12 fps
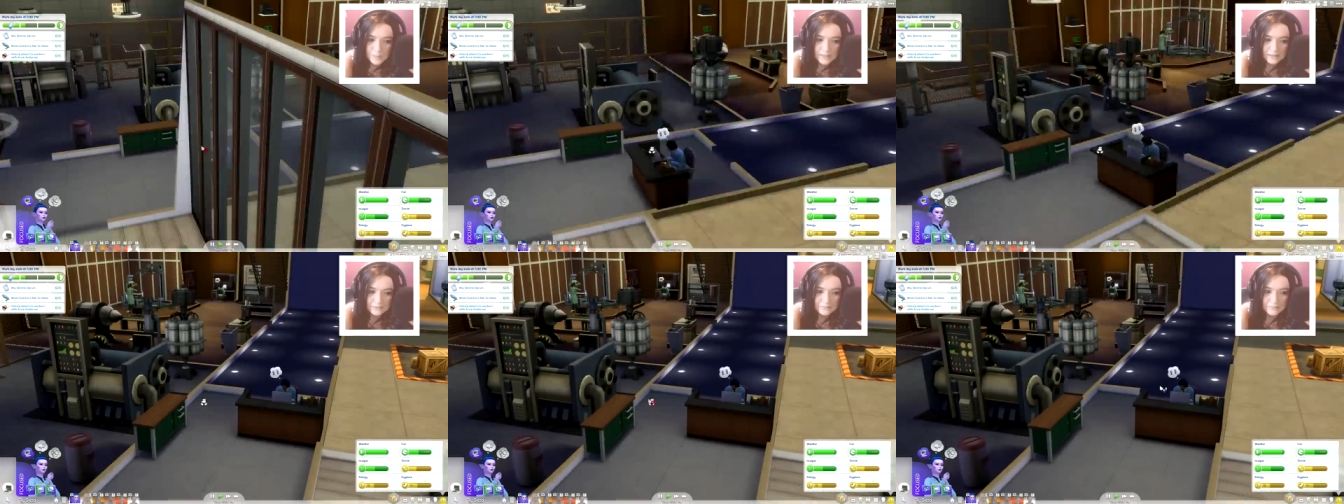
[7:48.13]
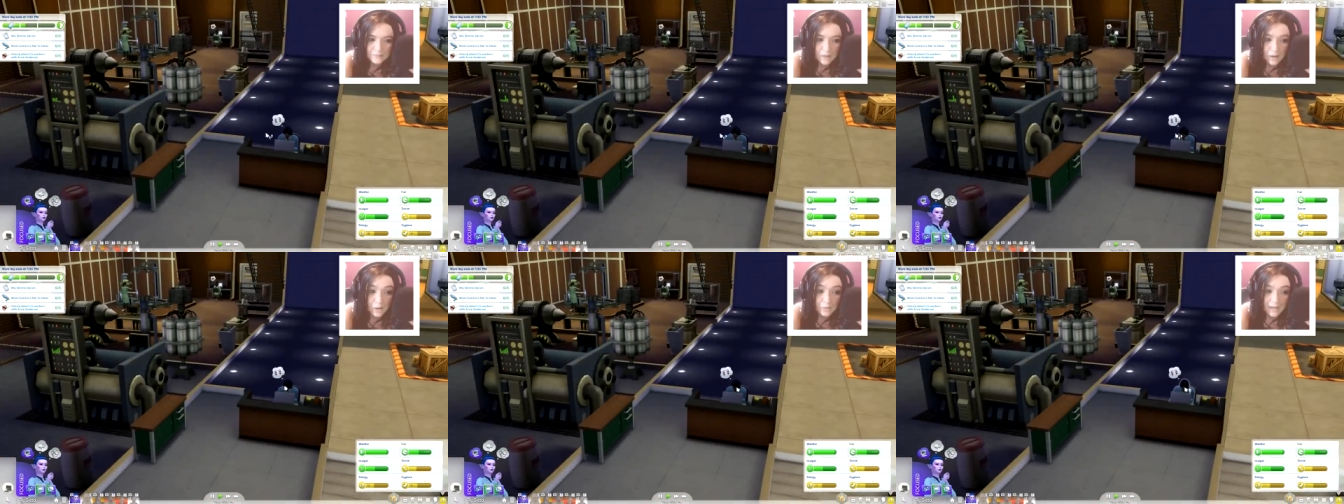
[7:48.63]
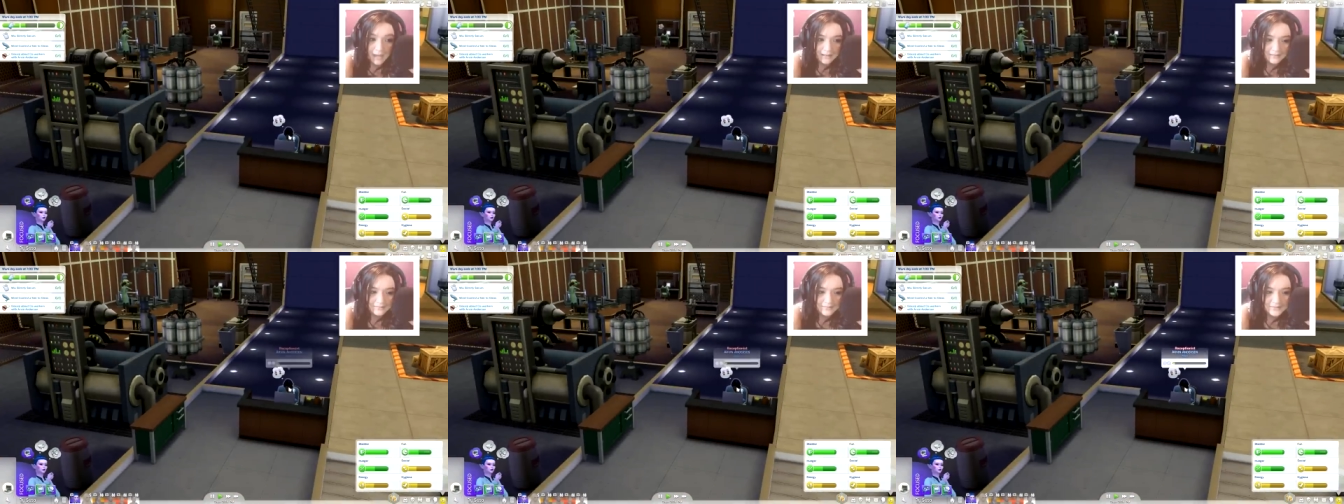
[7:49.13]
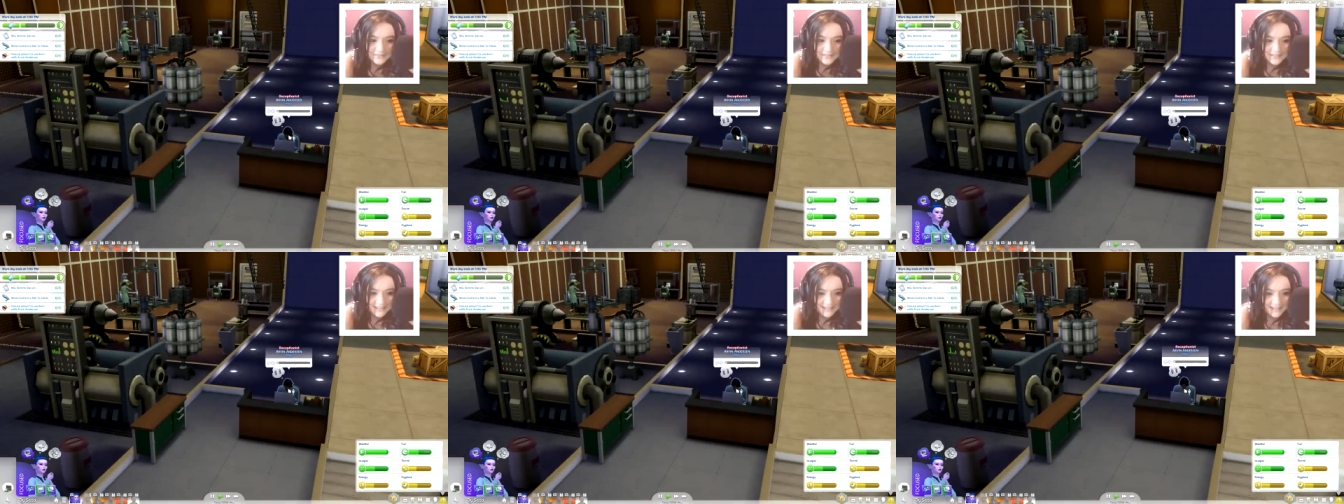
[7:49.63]
I mean, okay,
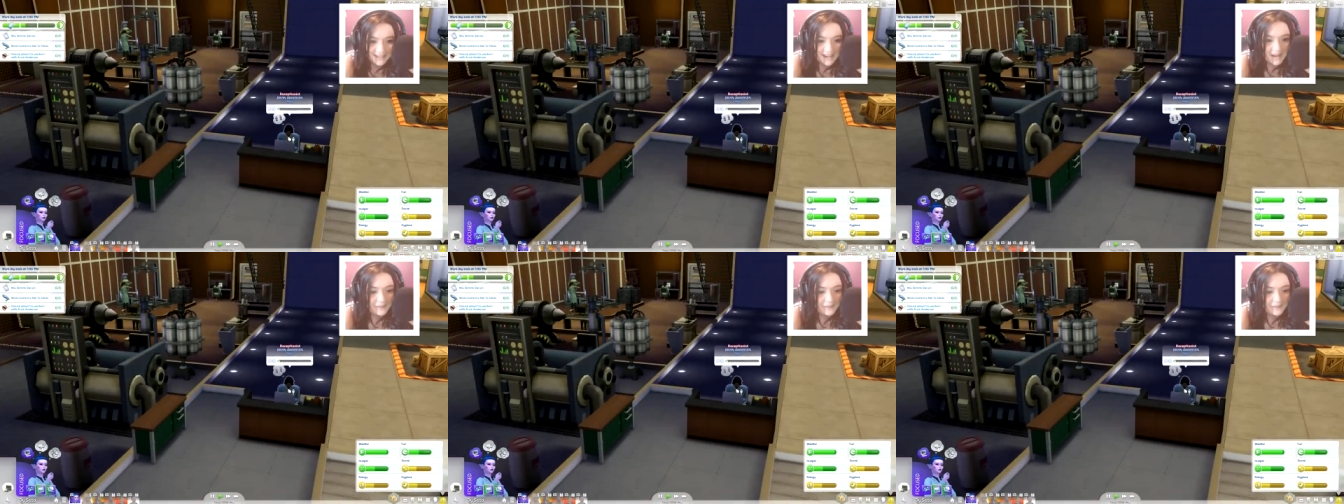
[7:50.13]
if